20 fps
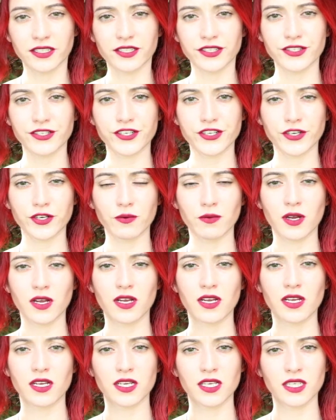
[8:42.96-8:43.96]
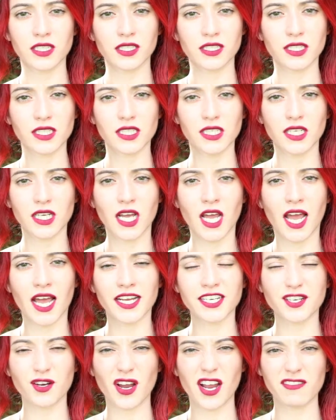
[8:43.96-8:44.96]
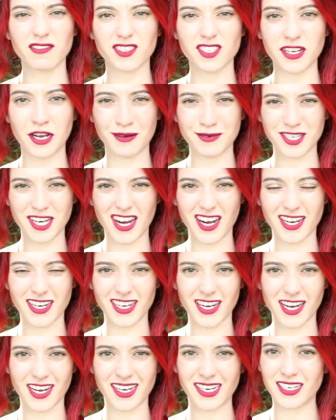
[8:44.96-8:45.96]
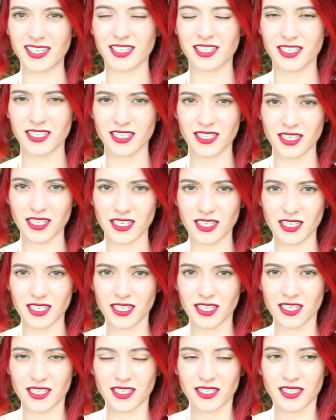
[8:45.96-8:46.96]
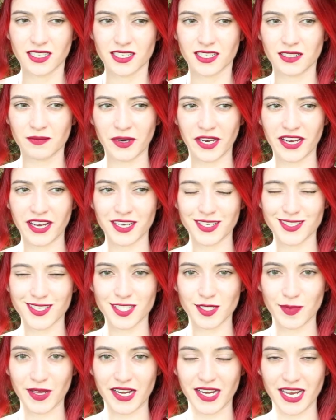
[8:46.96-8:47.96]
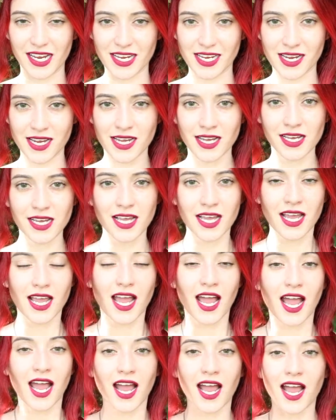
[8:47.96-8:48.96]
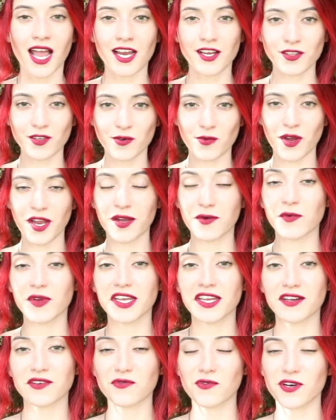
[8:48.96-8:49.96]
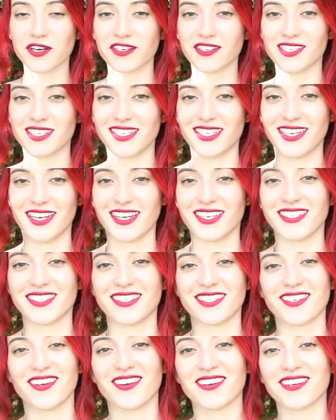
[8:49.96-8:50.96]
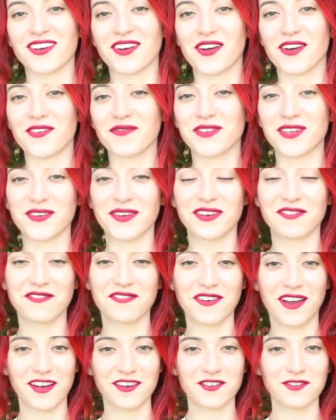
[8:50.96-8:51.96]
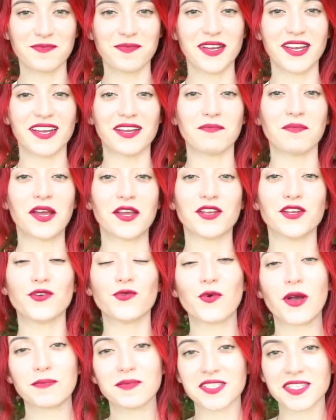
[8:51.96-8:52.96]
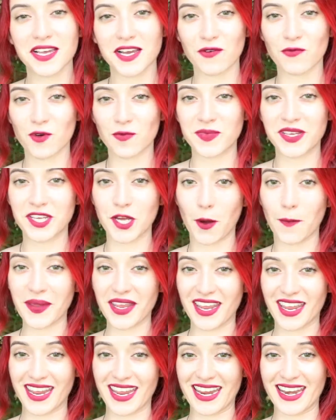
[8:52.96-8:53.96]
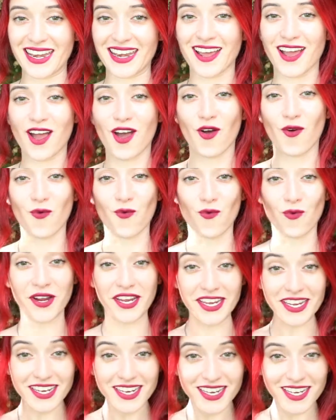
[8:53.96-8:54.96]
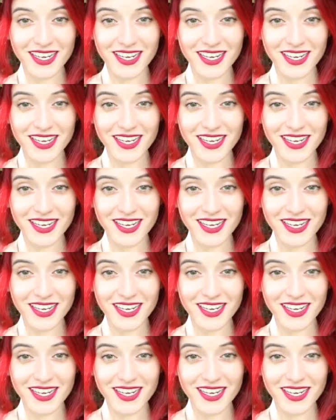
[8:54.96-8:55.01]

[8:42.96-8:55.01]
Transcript: YouTube. I don't have Snapchat yet. My head is spinning. Either way, weekendwarriortx.com. You can find me. My new website will be up in a week,